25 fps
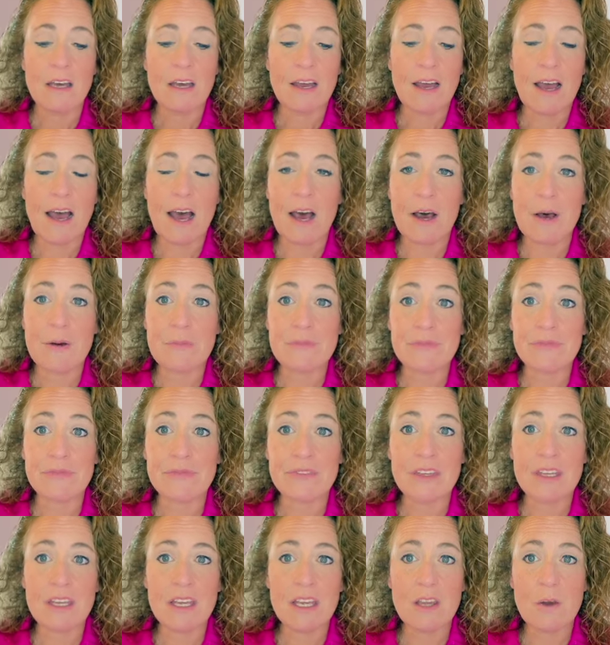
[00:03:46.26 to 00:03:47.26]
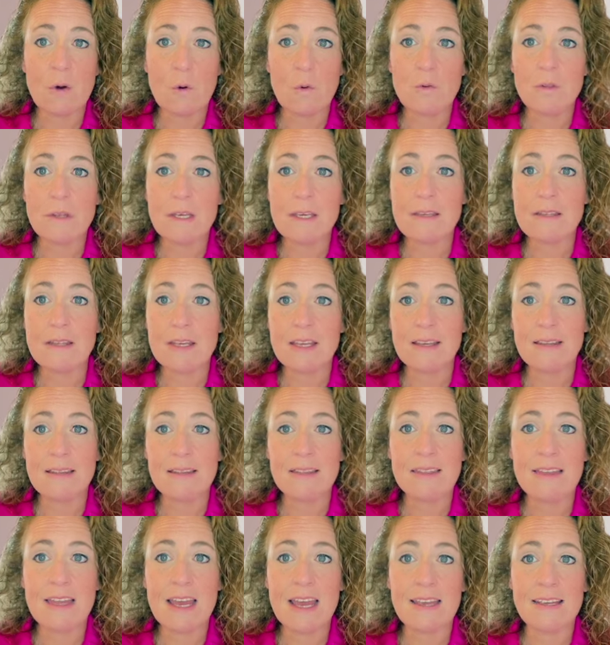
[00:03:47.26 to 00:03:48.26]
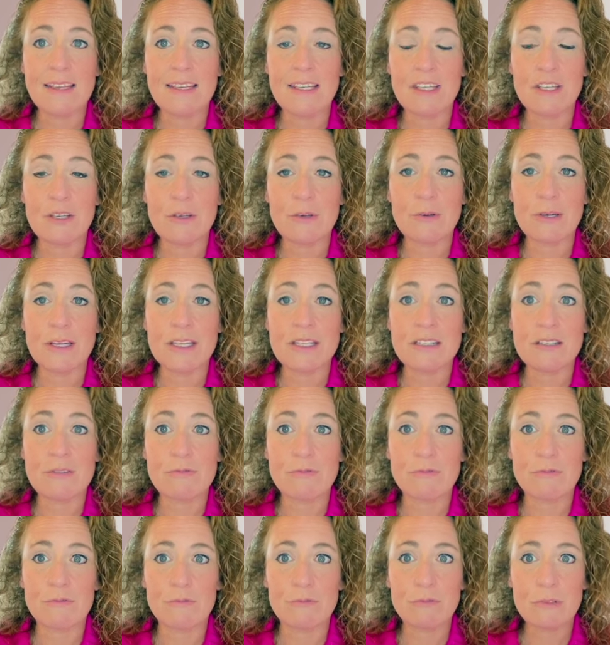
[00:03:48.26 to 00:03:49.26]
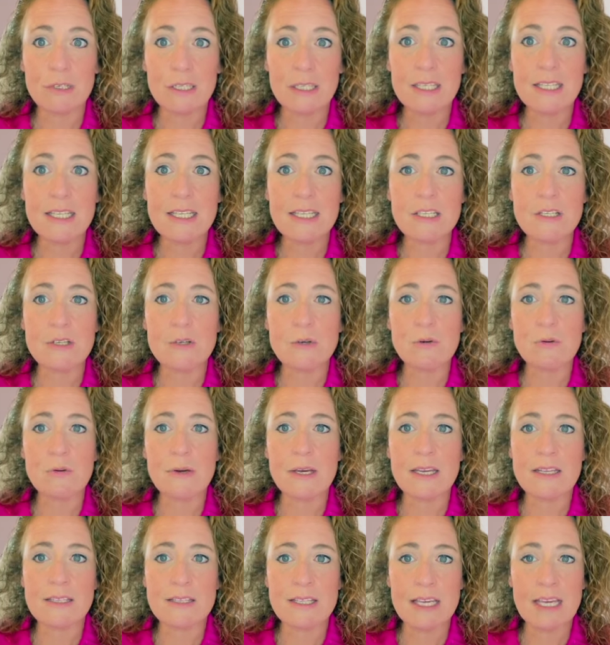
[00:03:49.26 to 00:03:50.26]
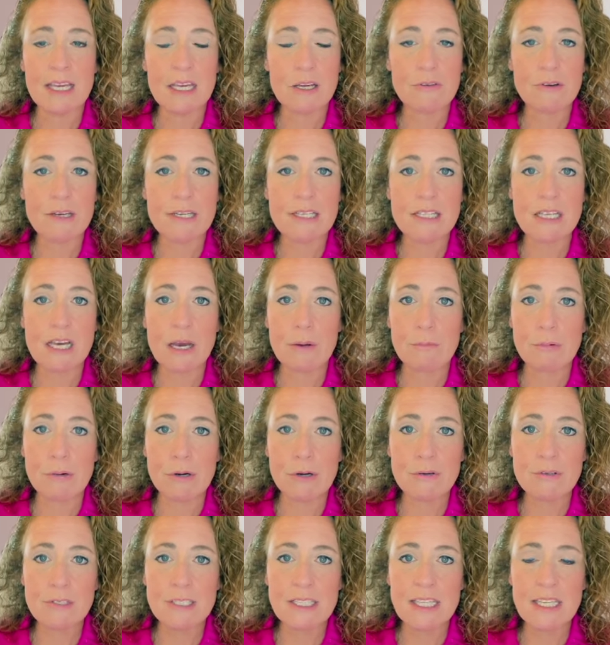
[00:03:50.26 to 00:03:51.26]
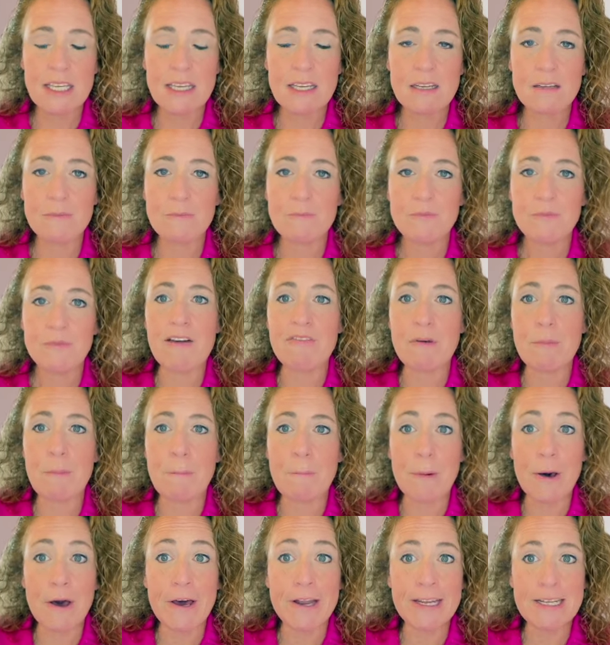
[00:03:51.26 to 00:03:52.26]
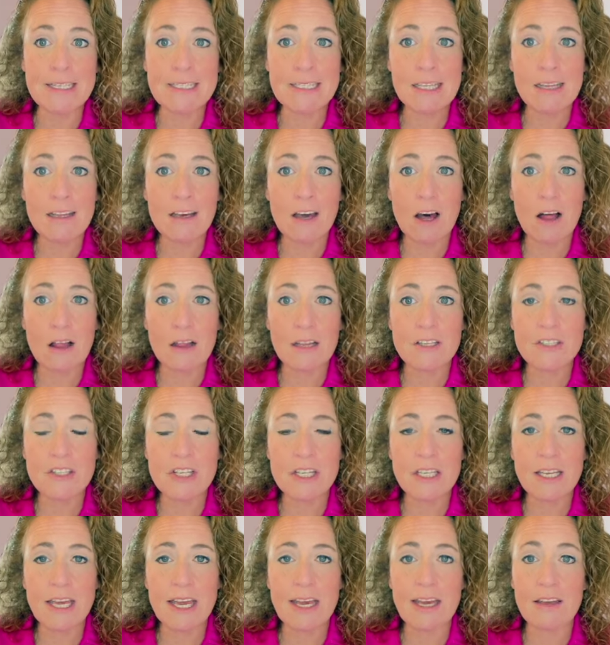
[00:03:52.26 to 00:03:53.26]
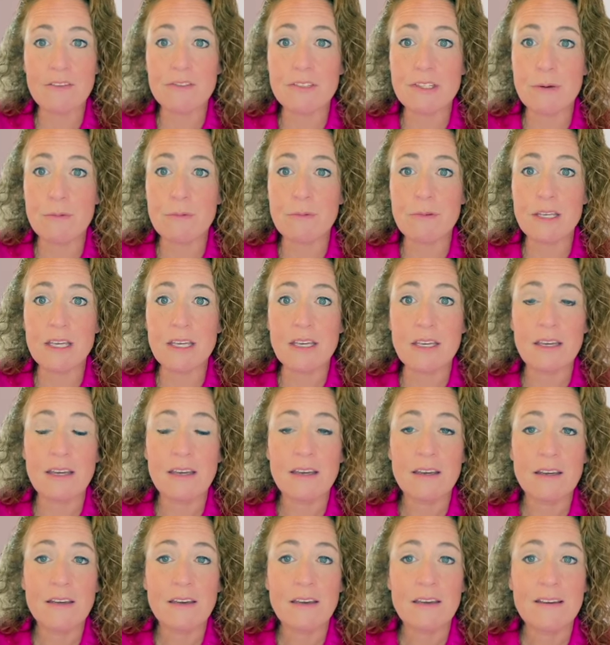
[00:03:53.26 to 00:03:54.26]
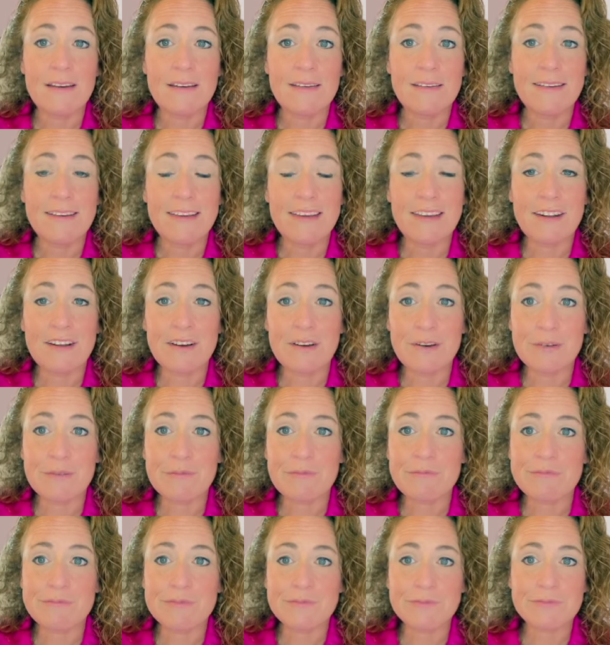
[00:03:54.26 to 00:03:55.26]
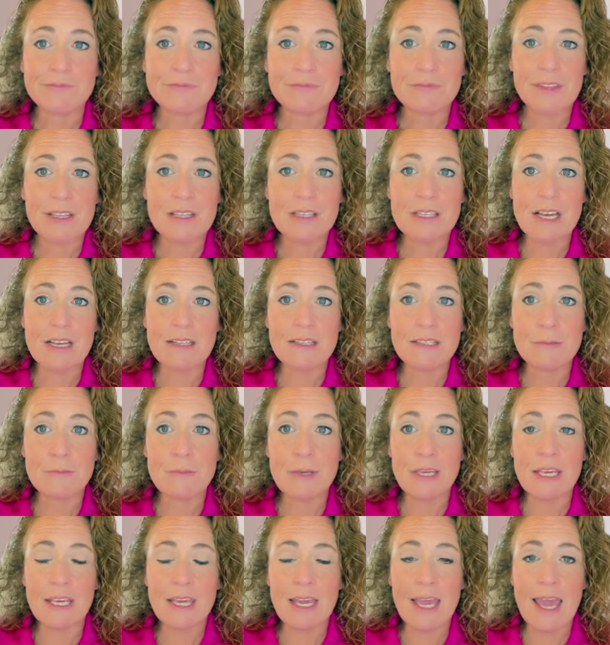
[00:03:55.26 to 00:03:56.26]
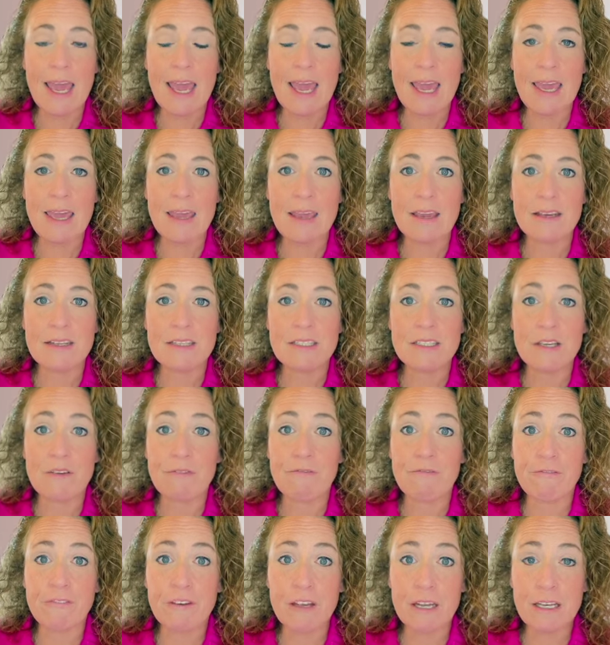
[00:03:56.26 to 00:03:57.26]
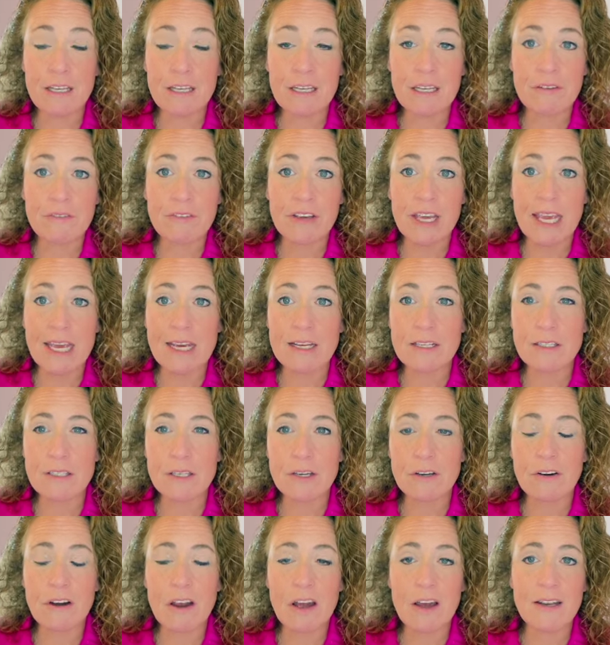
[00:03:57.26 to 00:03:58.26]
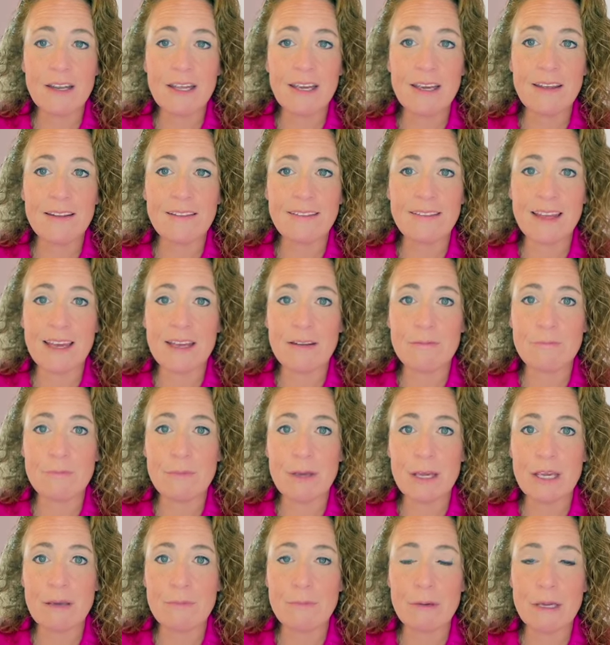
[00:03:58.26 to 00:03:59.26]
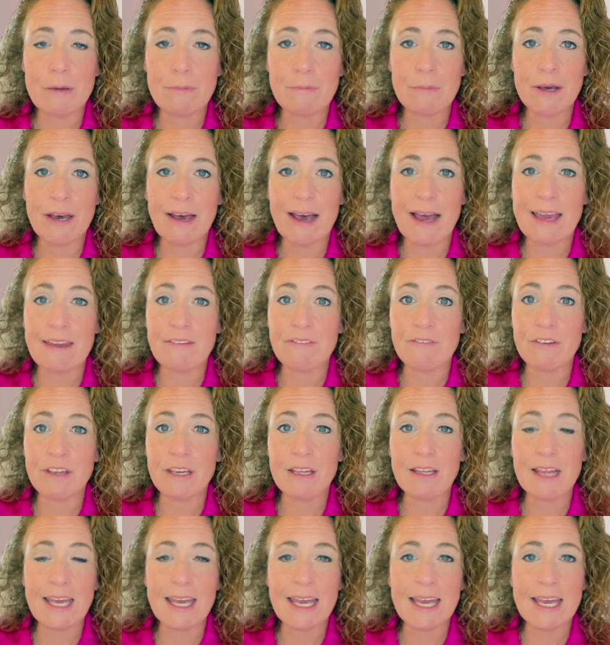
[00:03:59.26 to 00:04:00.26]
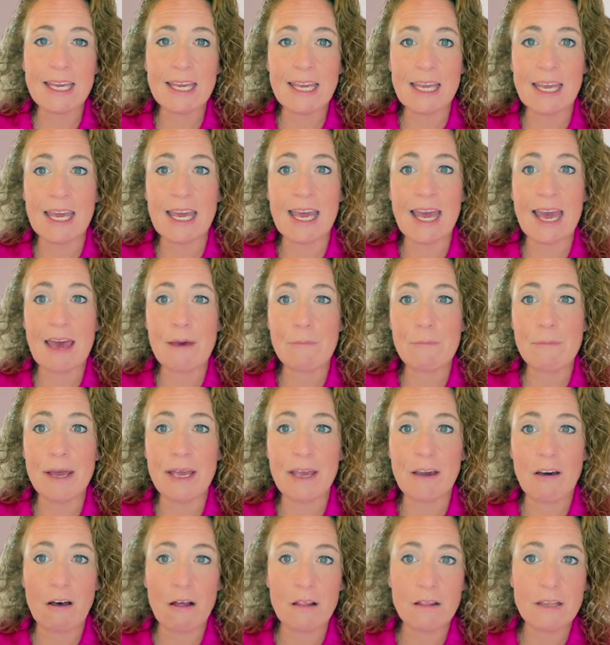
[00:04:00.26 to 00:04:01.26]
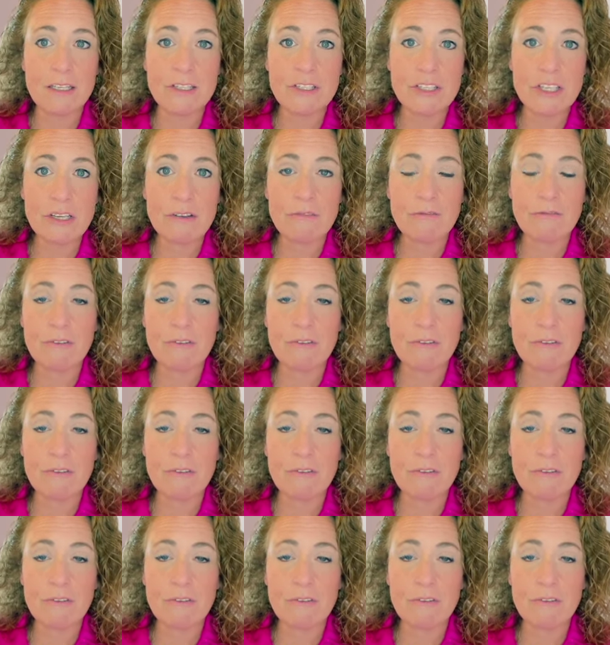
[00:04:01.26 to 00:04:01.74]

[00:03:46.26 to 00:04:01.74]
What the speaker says: the only thing that you can really do is increase that protein. I haven't bought into the collagen yet. If somebody, you know, sends me a definitive answer on it, then maybe, but I feel like I can get my collagen